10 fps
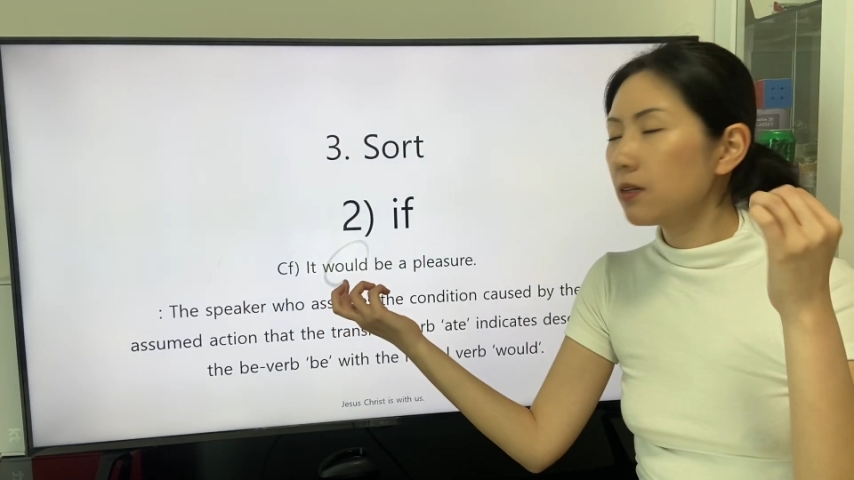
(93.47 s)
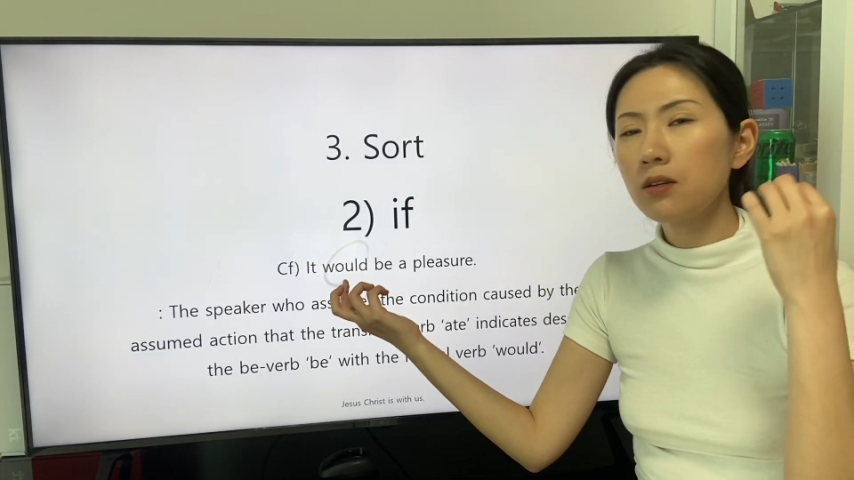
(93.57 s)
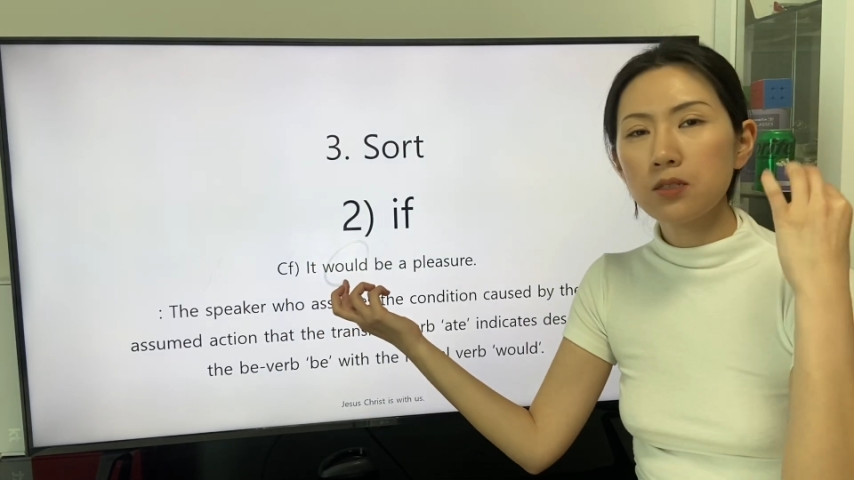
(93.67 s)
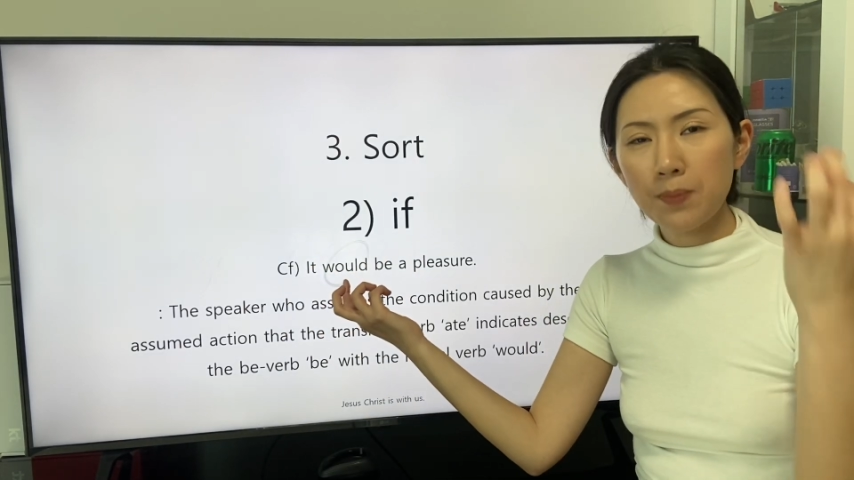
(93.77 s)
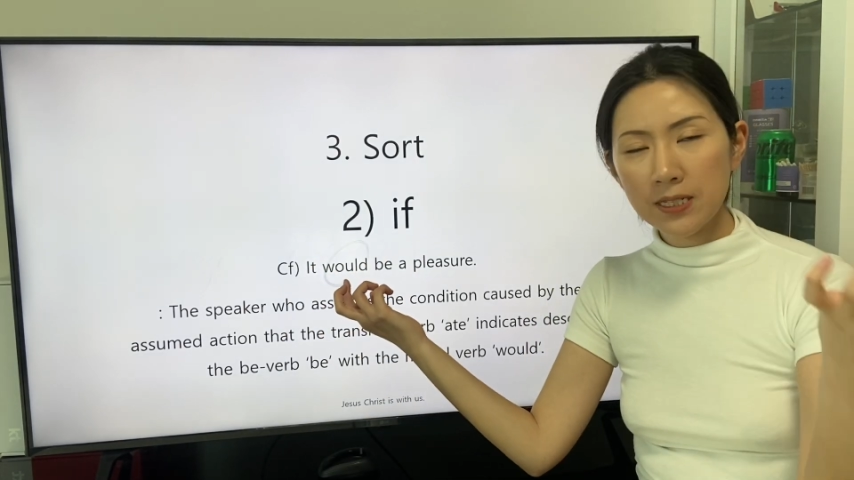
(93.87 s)

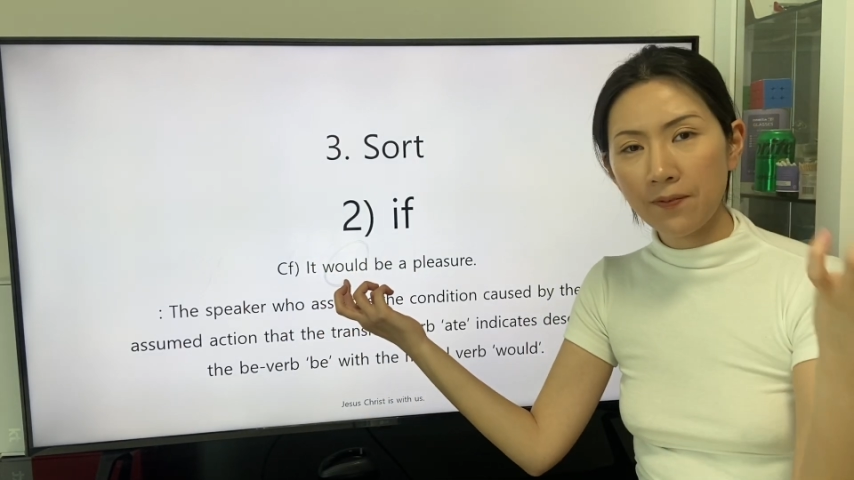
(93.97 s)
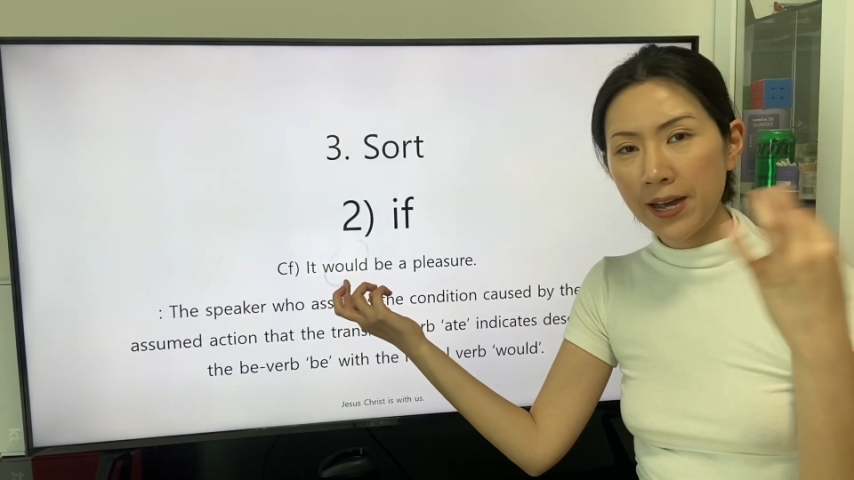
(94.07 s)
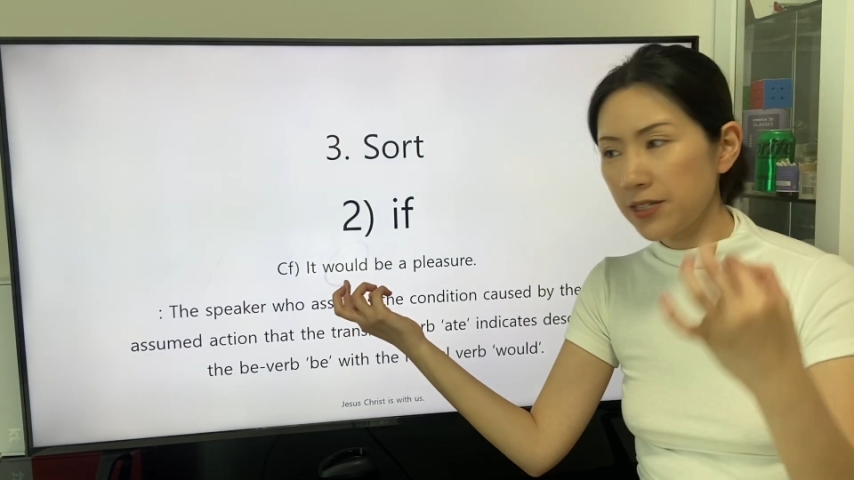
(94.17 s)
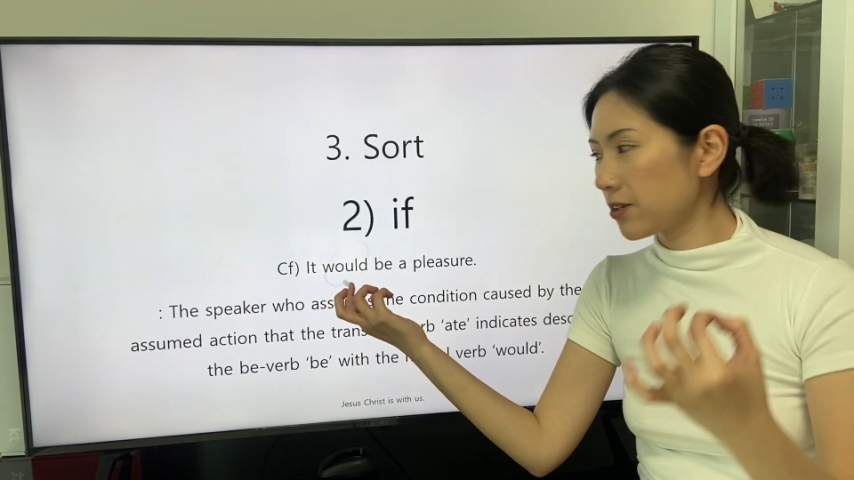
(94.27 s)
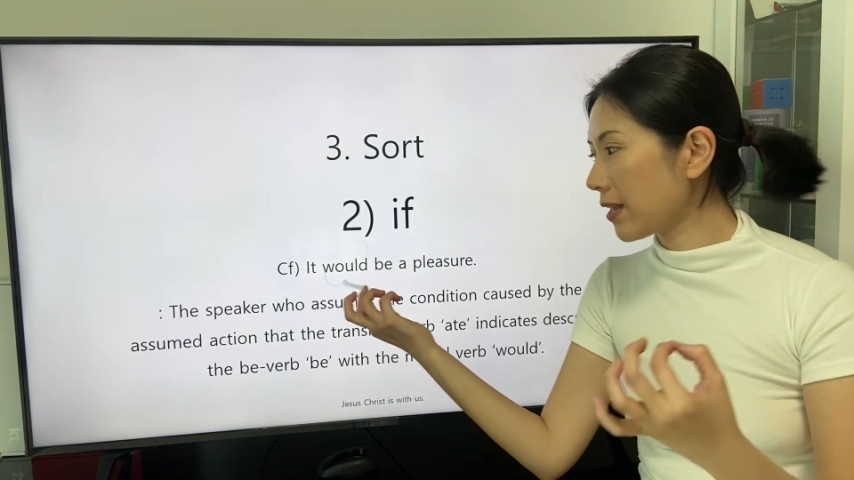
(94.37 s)

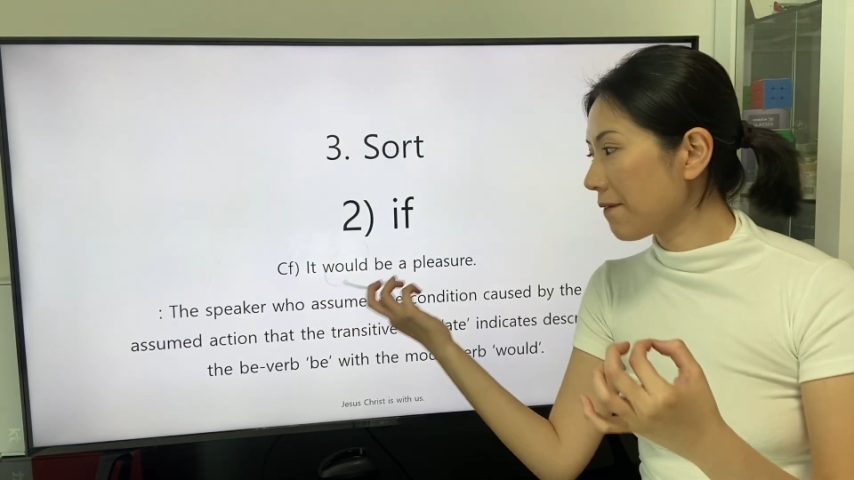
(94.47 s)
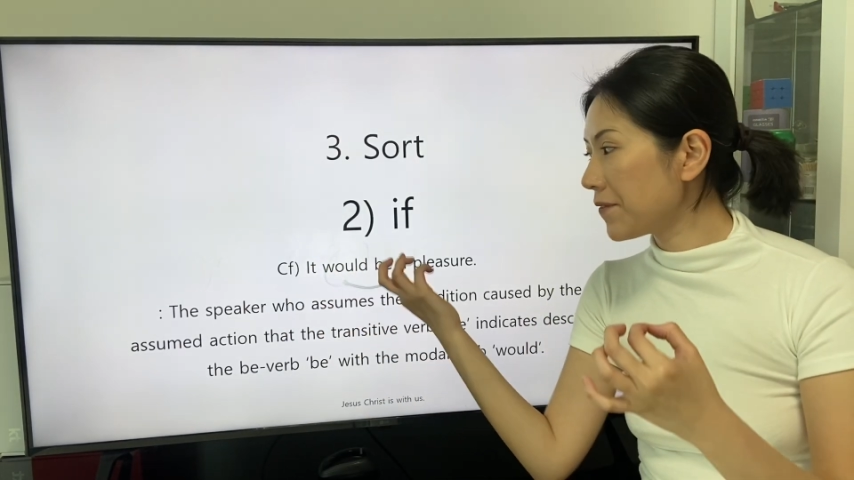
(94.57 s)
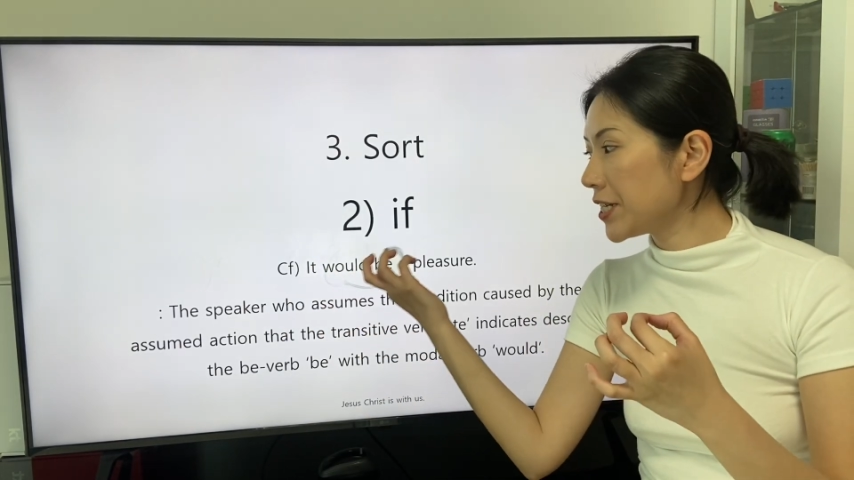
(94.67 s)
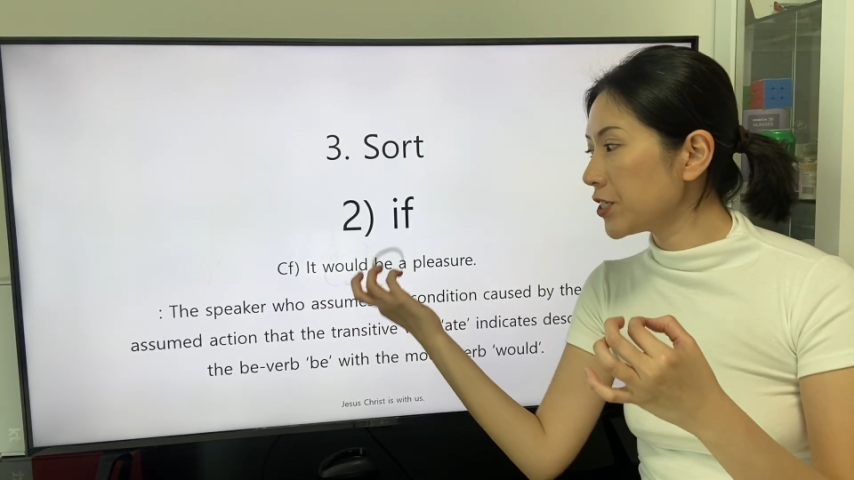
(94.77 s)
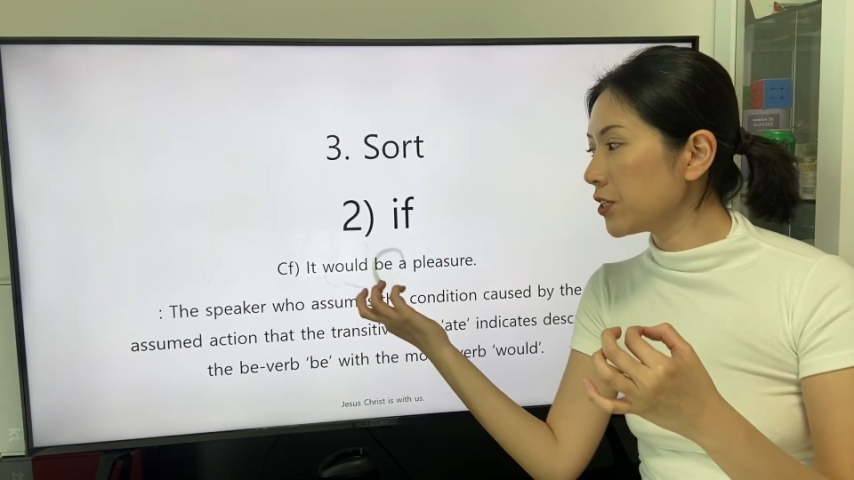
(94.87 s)
specifies the
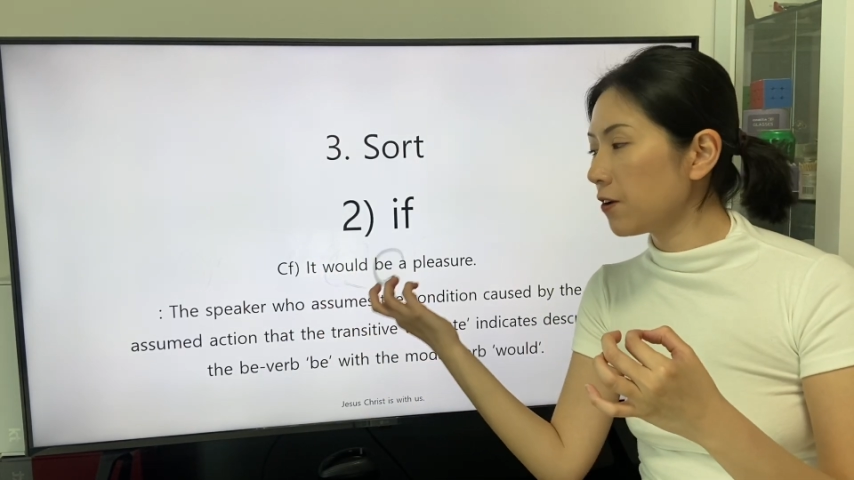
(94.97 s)
definition